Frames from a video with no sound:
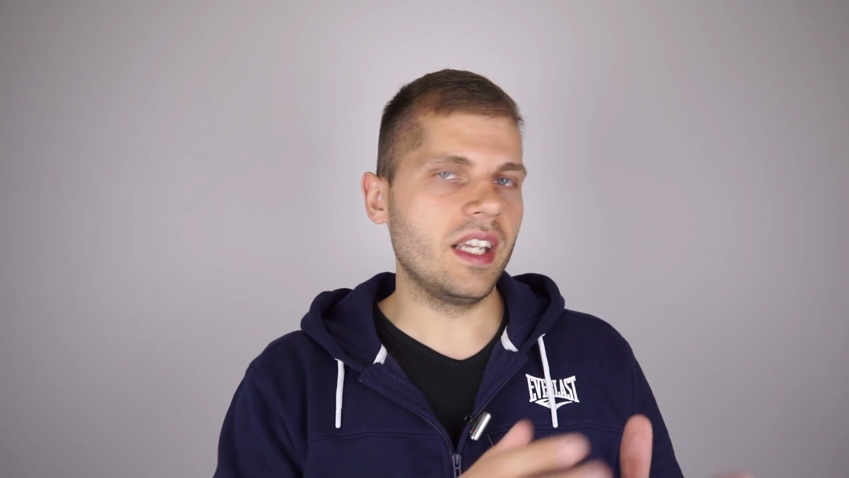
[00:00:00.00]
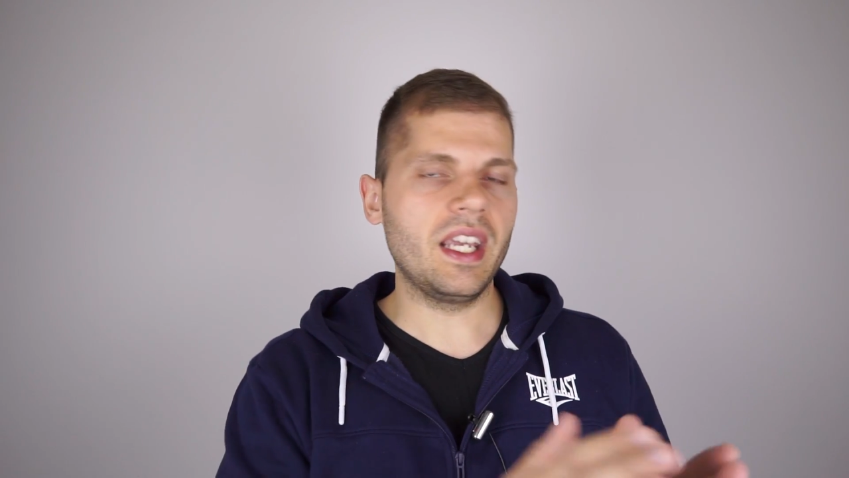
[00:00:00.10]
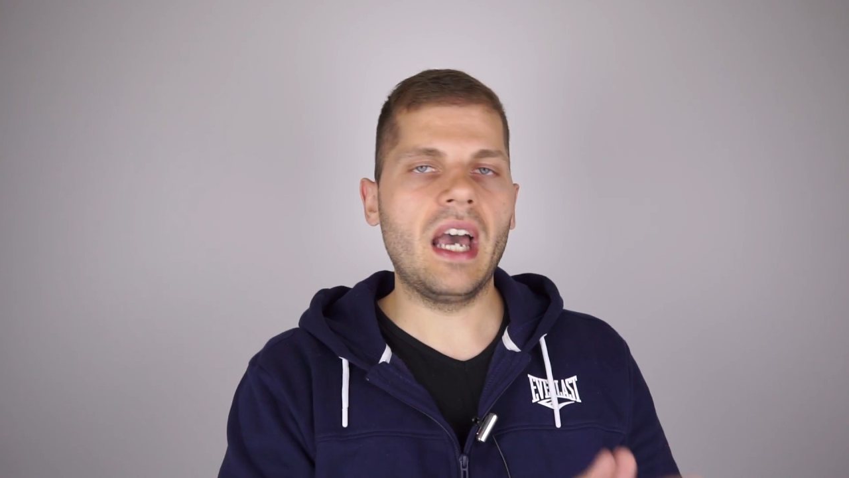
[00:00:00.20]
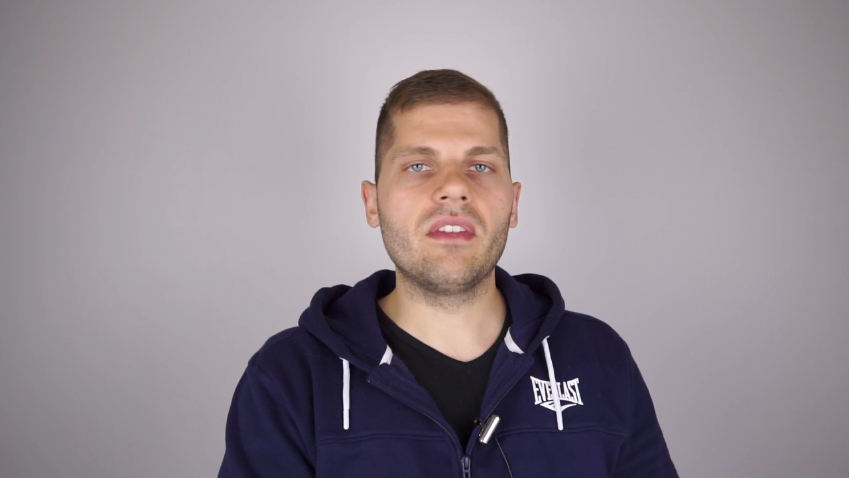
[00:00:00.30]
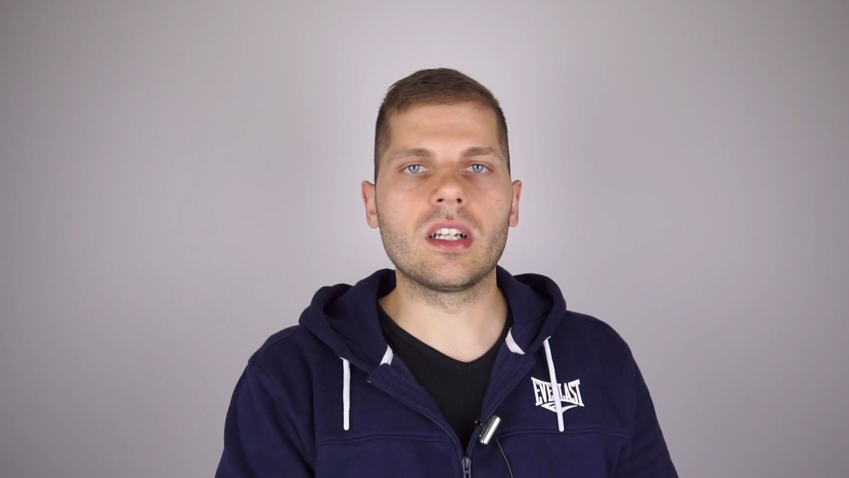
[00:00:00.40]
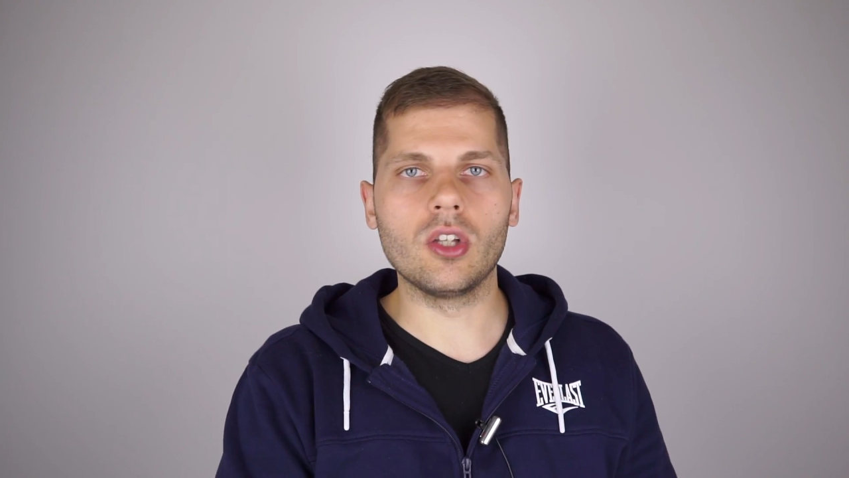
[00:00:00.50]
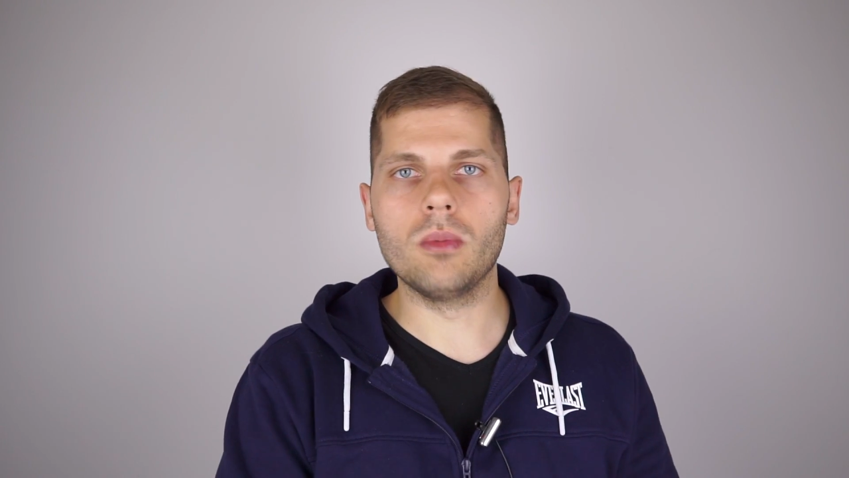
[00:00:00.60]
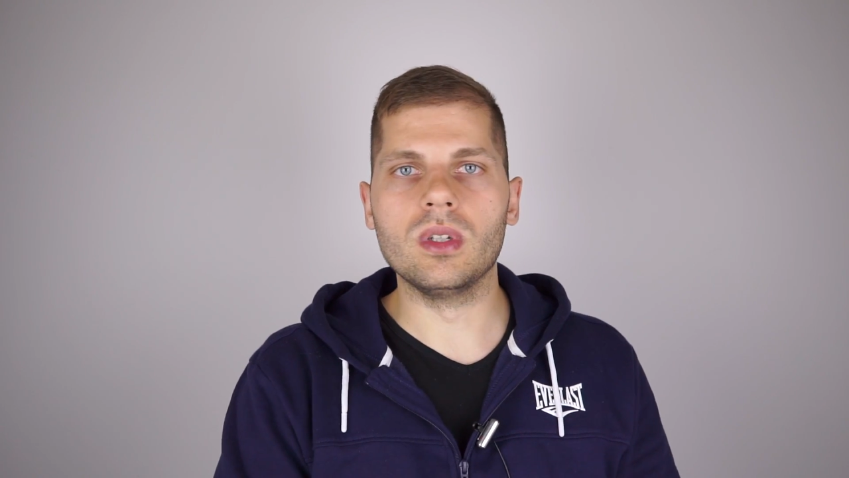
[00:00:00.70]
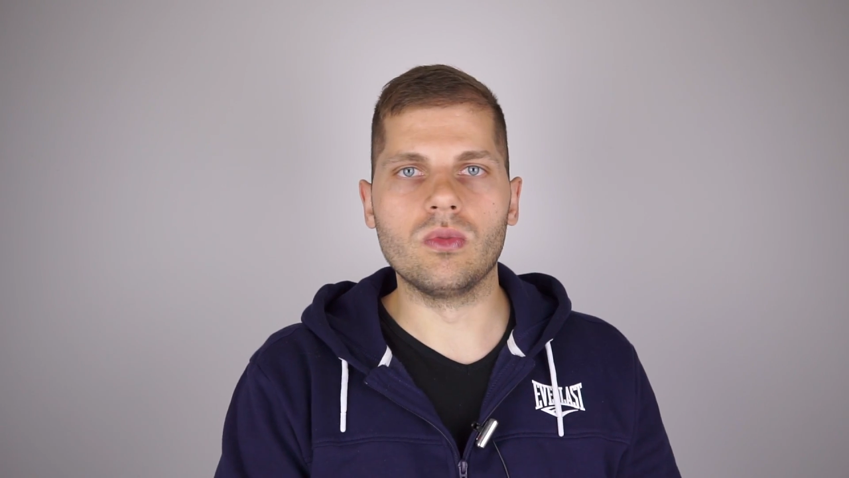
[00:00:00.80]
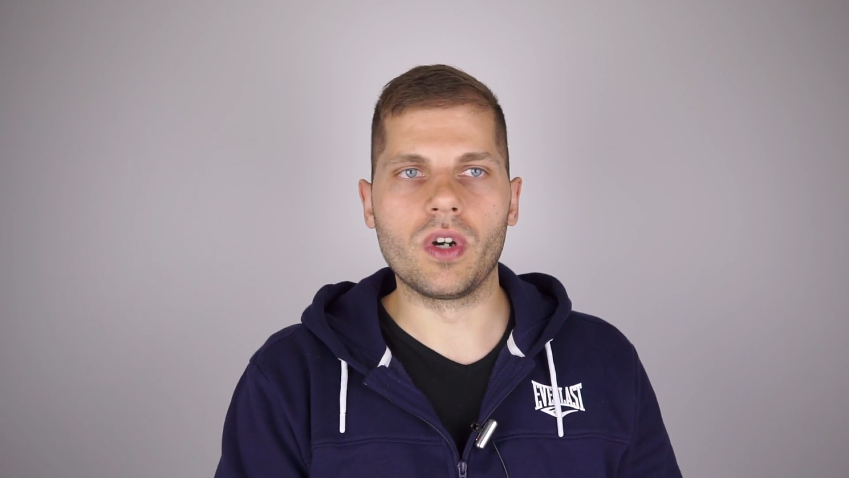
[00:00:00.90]
they have a
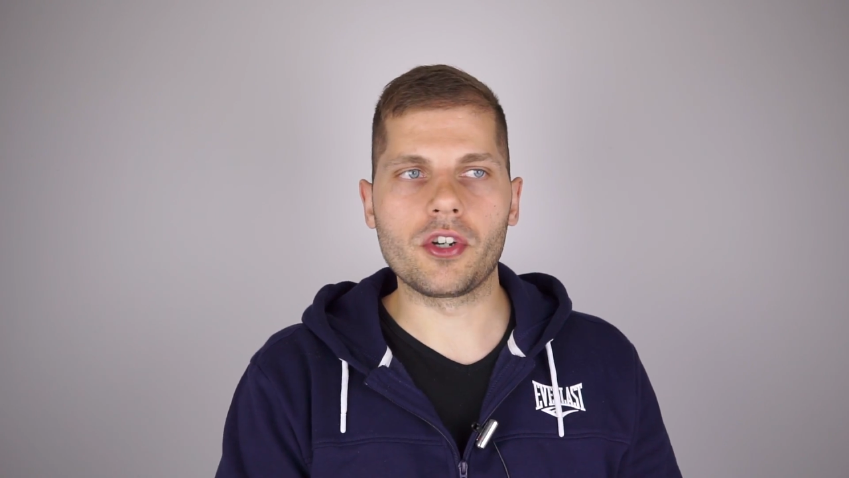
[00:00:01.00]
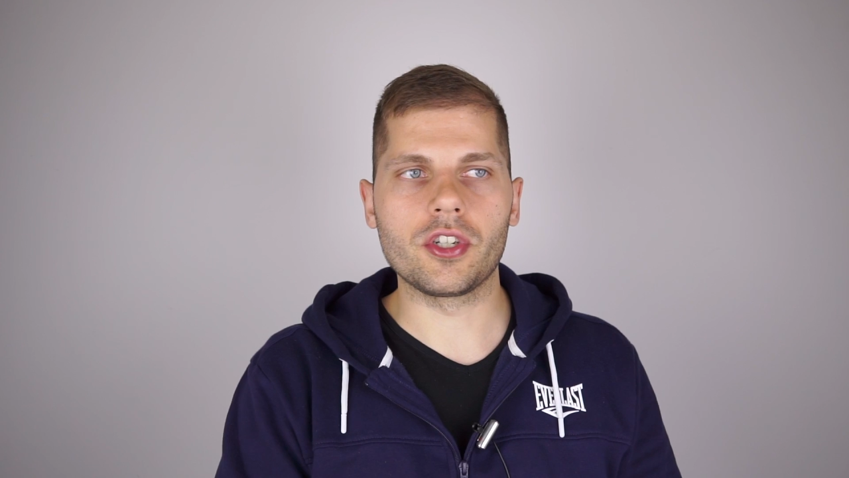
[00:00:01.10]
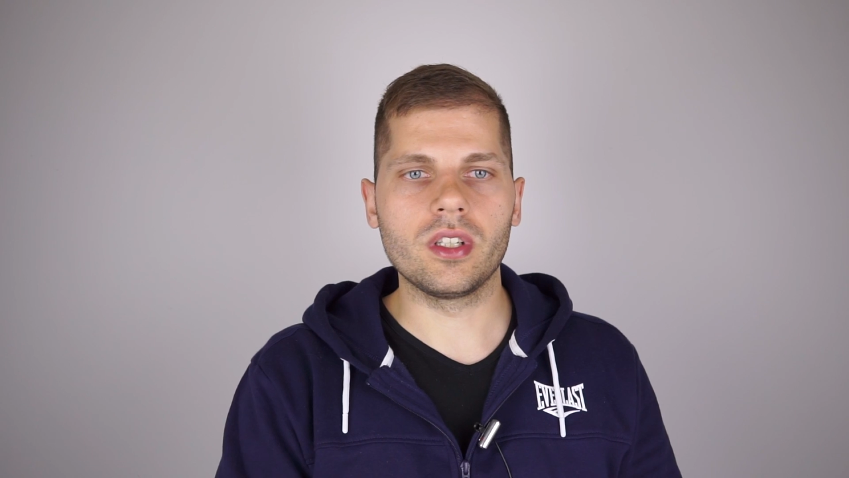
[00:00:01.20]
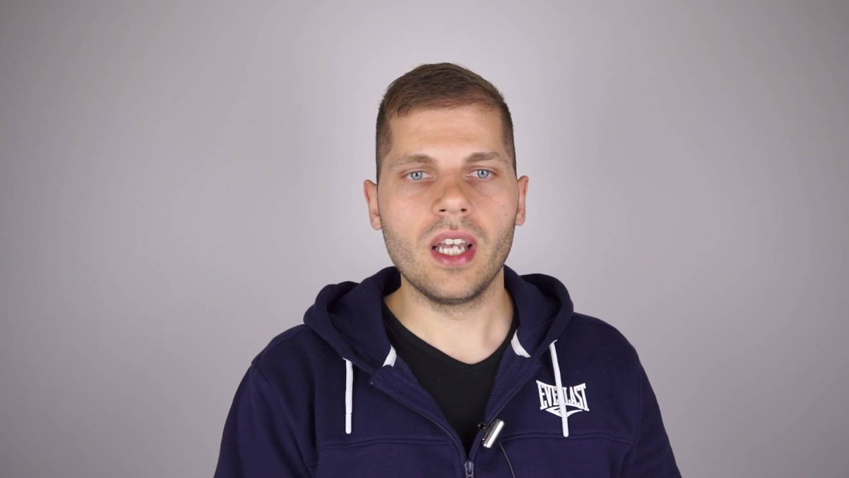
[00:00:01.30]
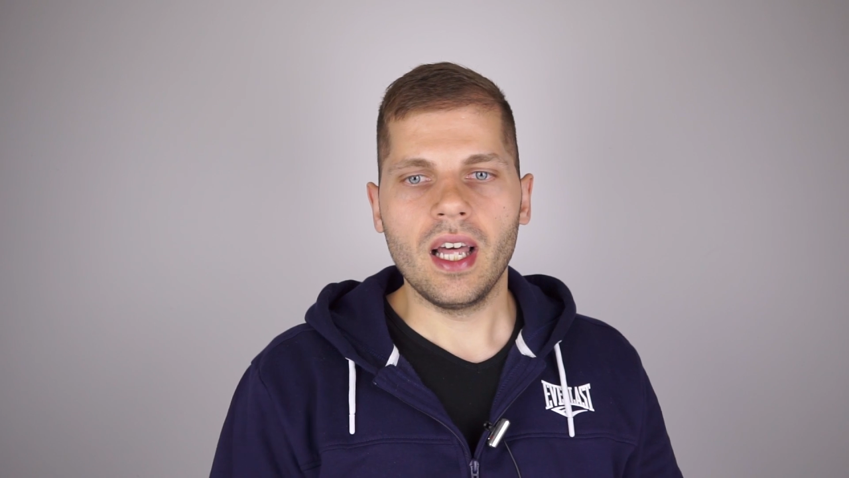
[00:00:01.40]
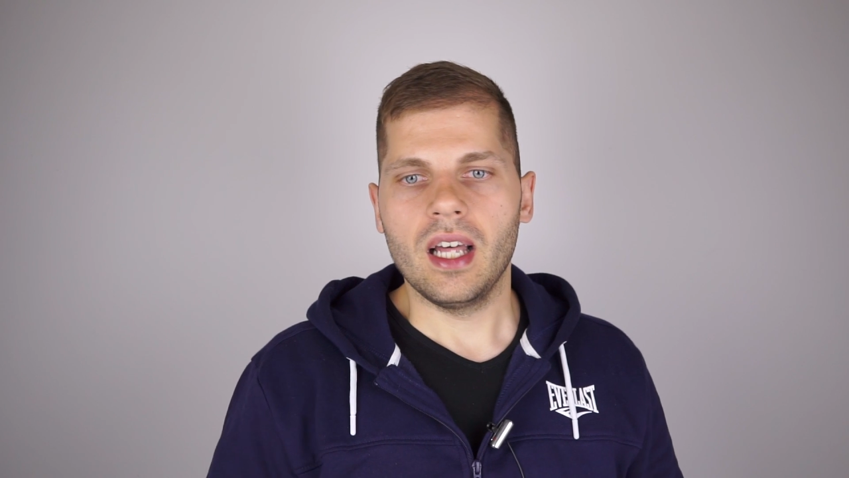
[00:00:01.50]
global version.